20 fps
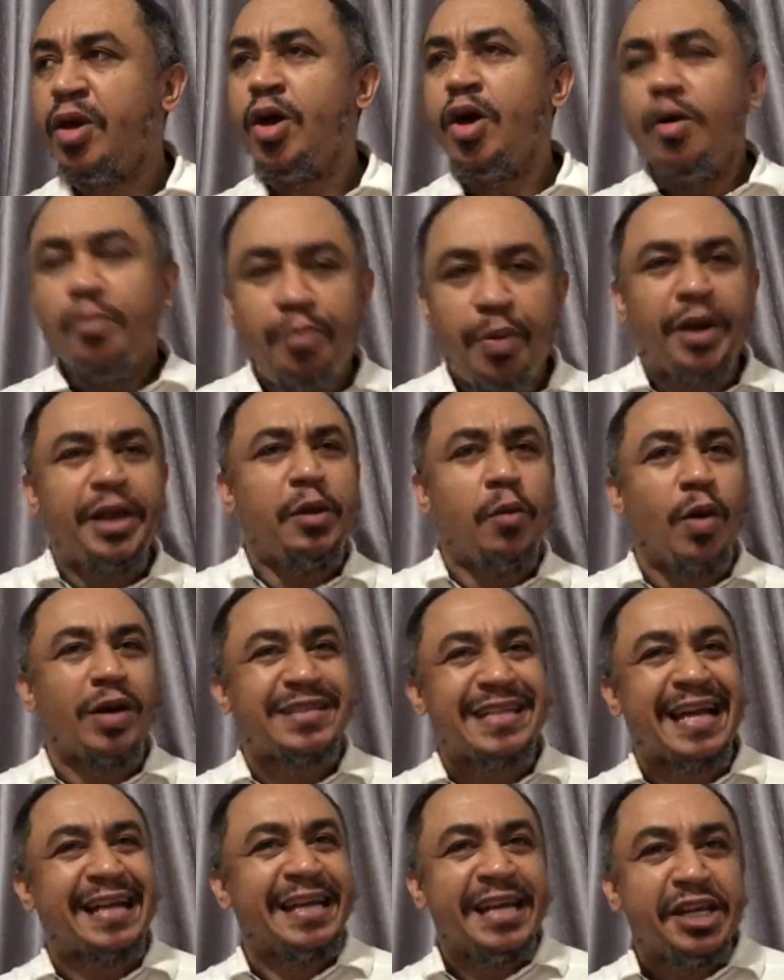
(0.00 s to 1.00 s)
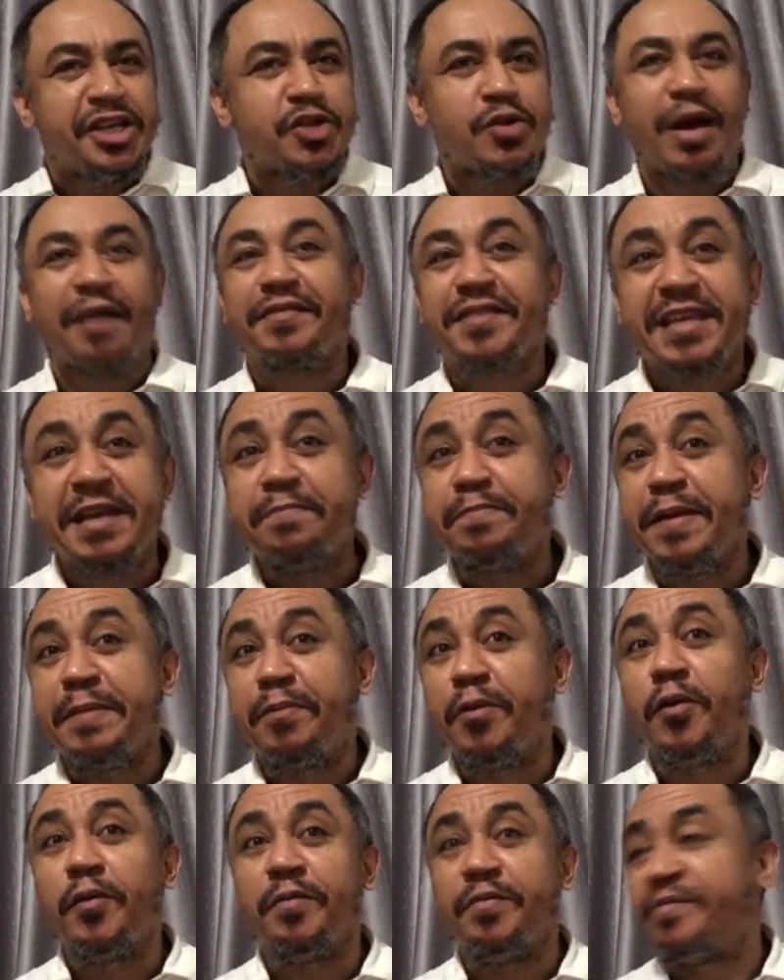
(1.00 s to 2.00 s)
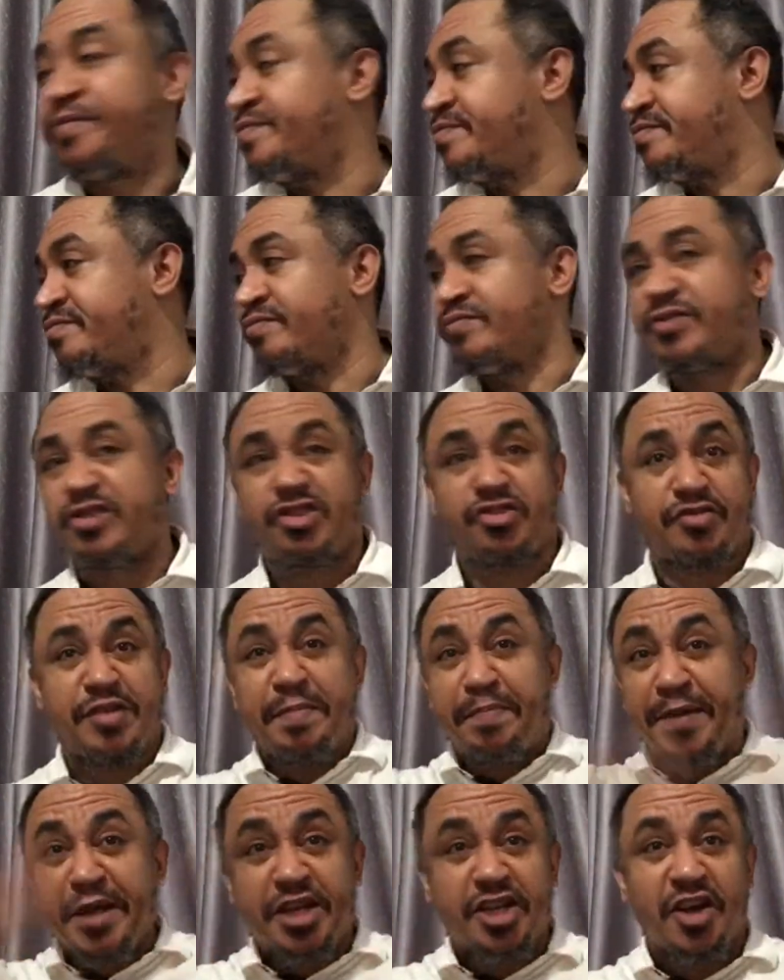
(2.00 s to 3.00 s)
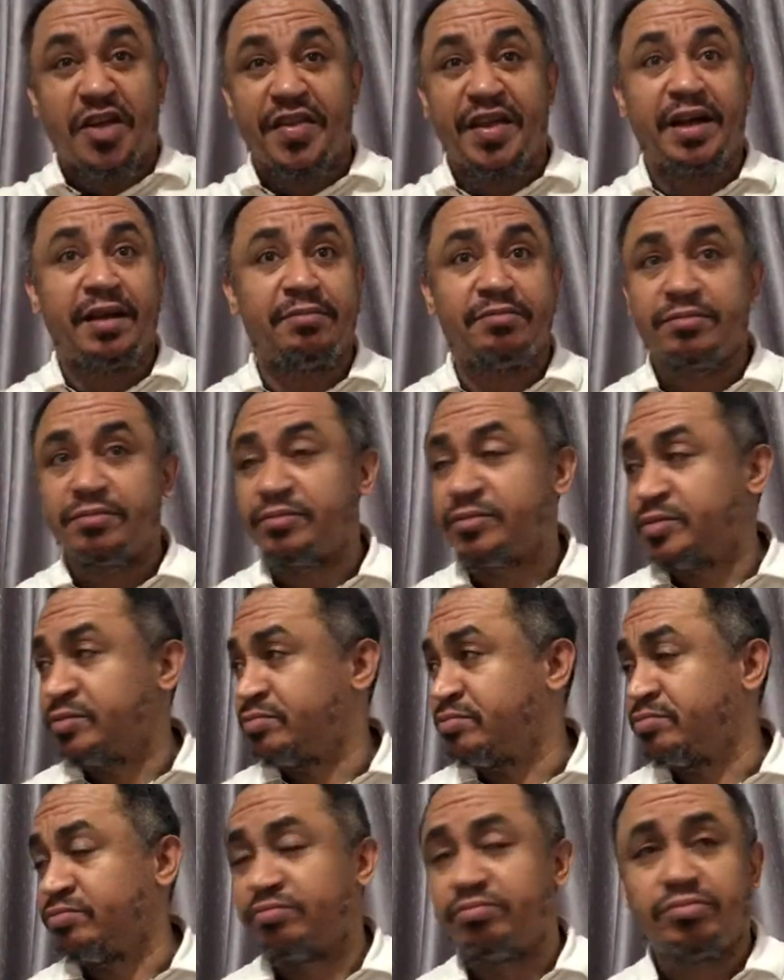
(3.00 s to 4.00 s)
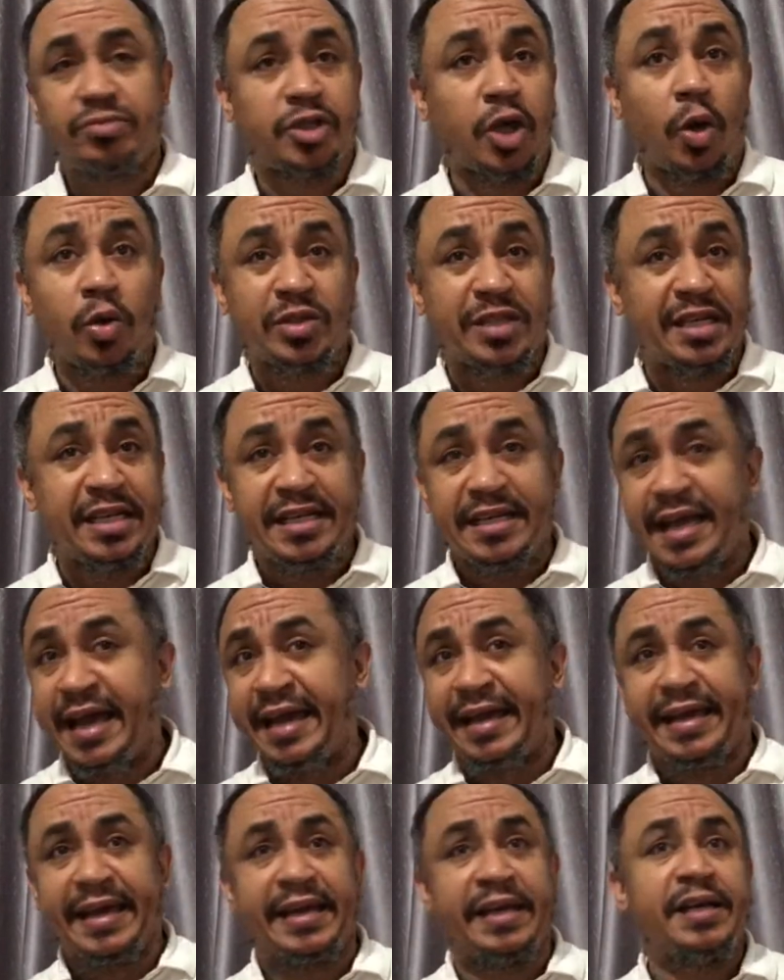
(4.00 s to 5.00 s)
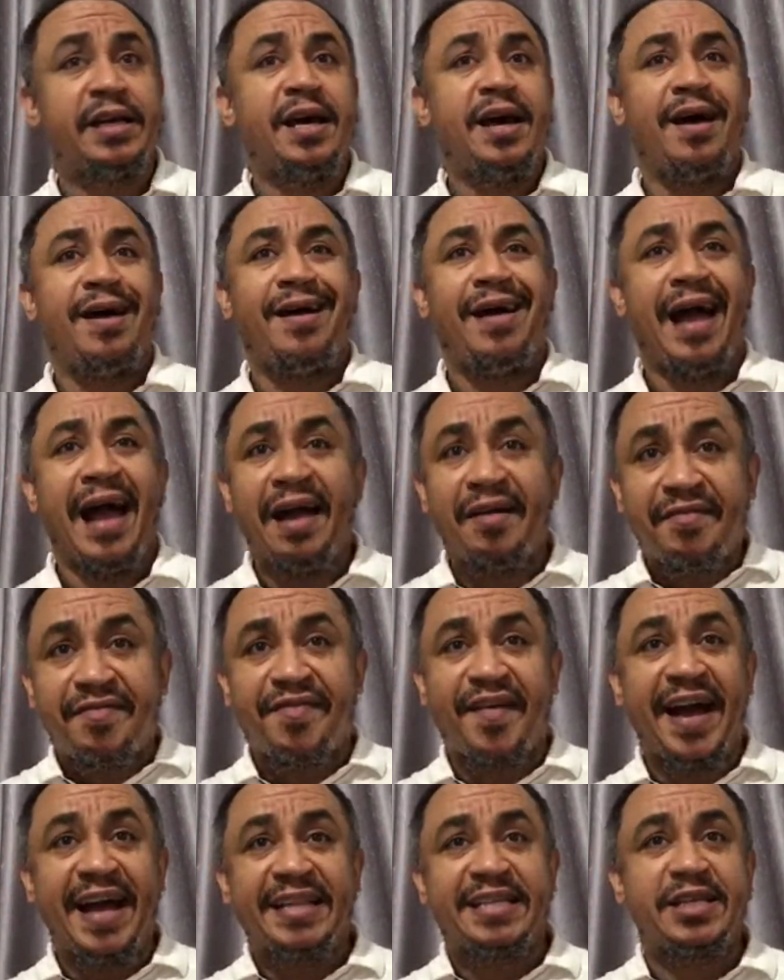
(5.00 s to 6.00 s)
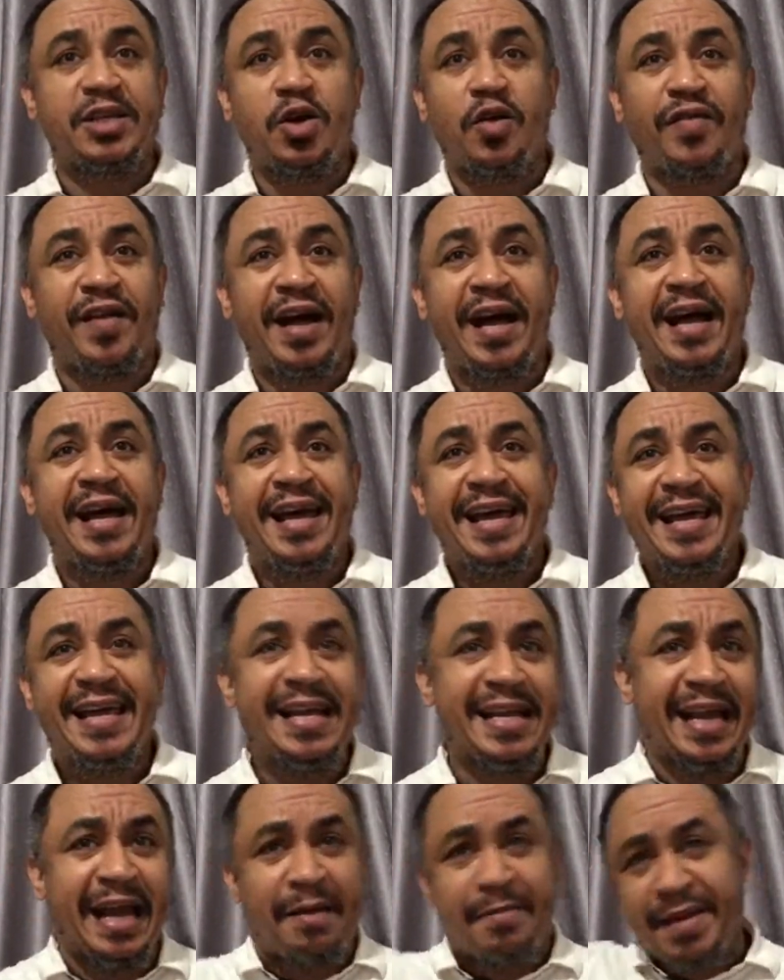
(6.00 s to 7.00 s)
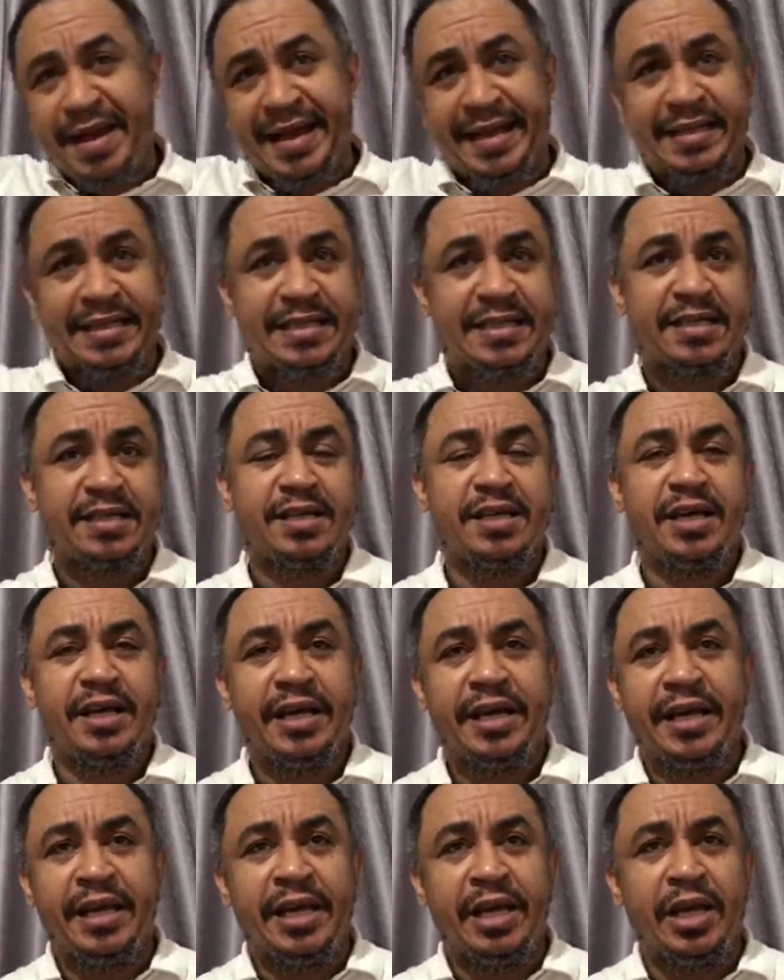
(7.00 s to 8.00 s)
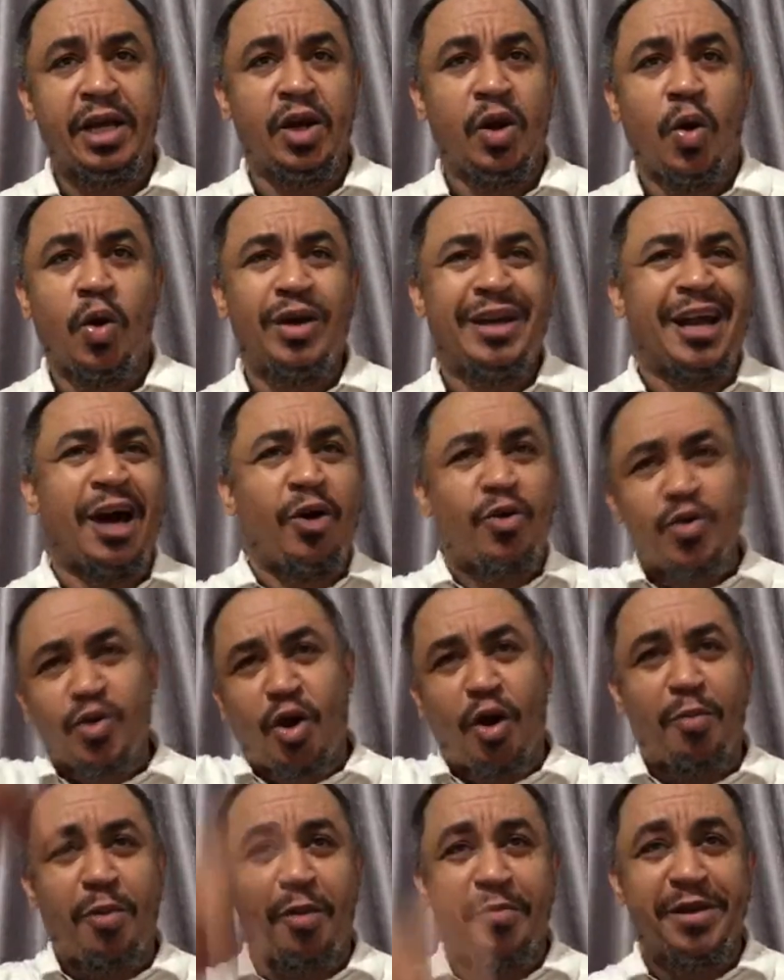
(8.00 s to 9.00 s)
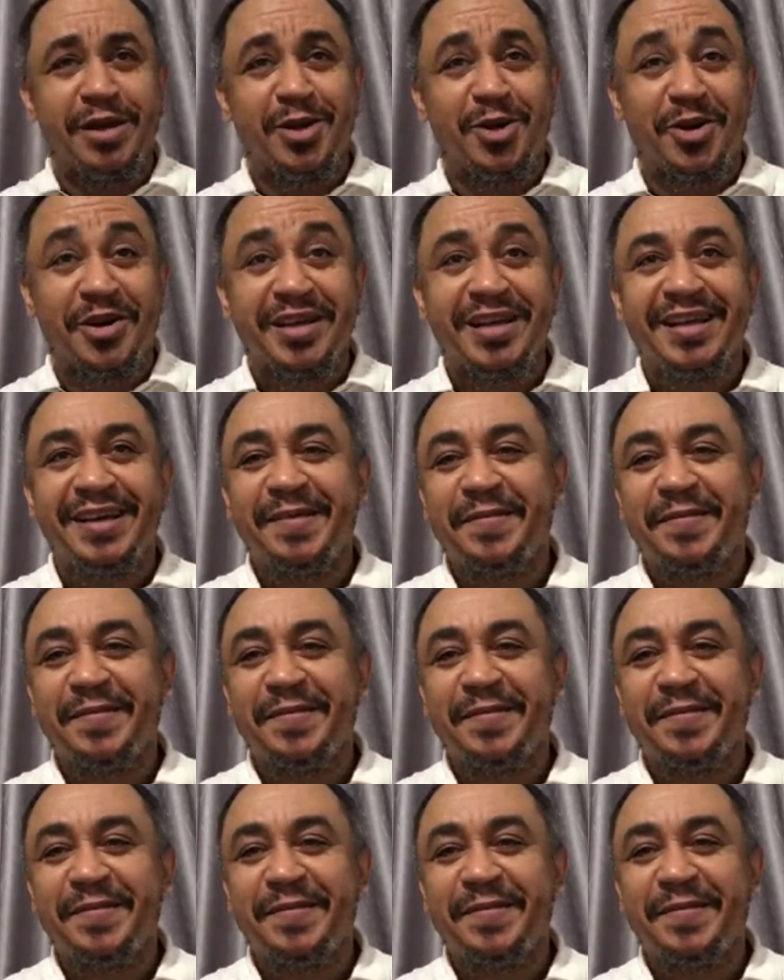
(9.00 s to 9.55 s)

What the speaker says: But it was an issue. I've seen people strip each other totally naked and fighting over he lament. Oh, Lauru Komo Milori.